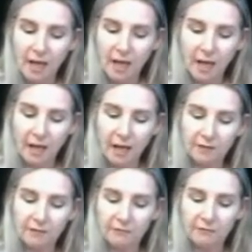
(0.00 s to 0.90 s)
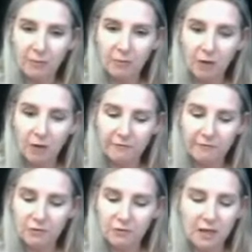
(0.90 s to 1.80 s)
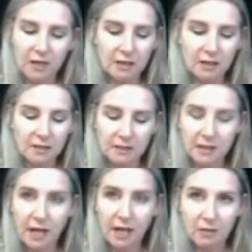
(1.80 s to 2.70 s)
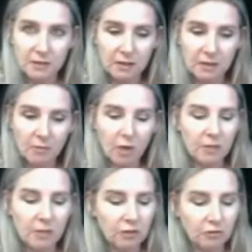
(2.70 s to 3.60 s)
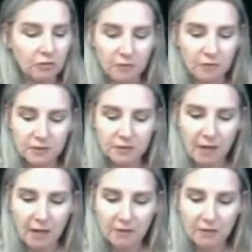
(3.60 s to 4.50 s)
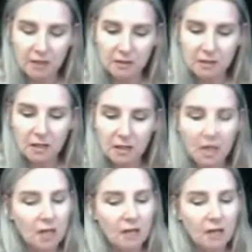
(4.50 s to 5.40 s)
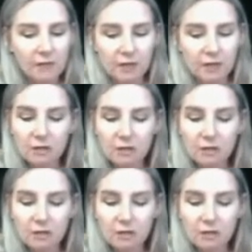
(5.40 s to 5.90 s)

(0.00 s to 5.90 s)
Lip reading: and your family life feels like it's in chaos at the moment and you're confused about things, then